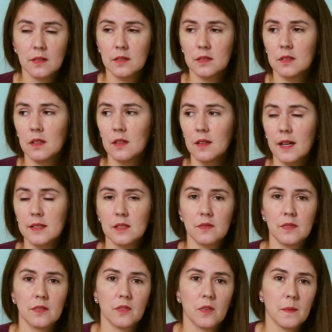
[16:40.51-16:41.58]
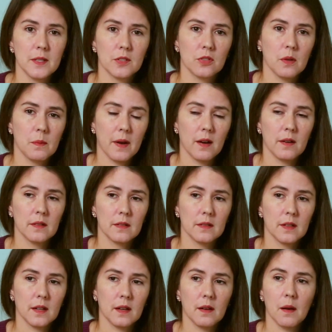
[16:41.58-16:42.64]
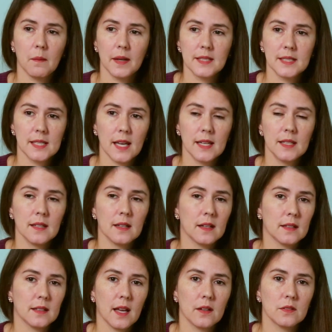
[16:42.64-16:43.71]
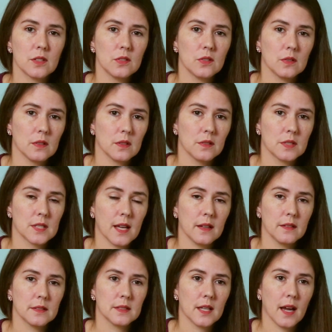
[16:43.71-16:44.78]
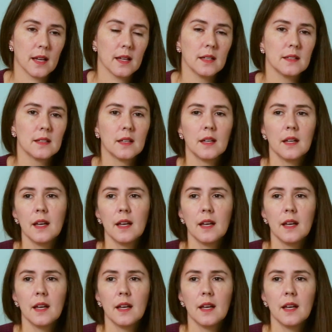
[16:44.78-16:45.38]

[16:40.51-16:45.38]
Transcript: There's lots of information about on my site on how to do a low-sal diet,